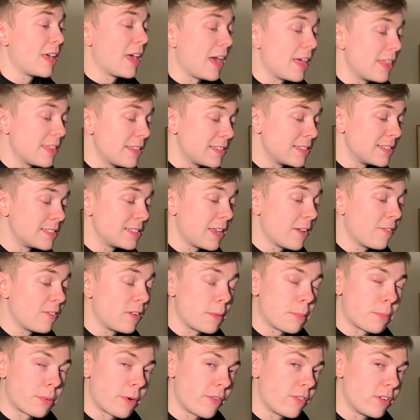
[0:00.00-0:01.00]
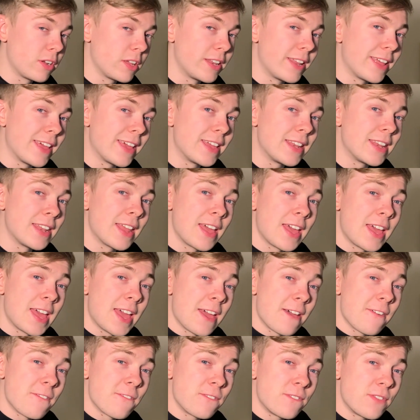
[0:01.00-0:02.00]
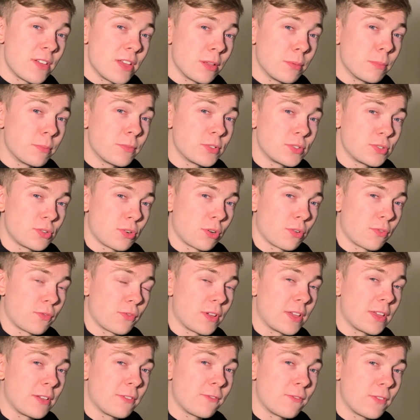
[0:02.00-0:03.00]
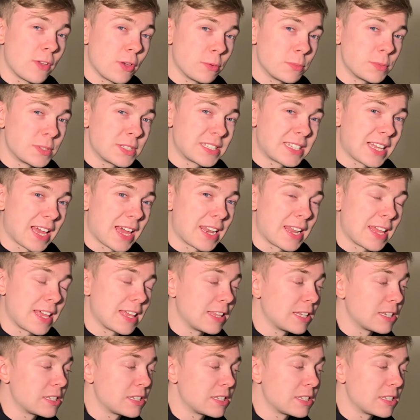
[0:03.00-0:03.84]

and this is definitely prevalent in film photography, film scanning.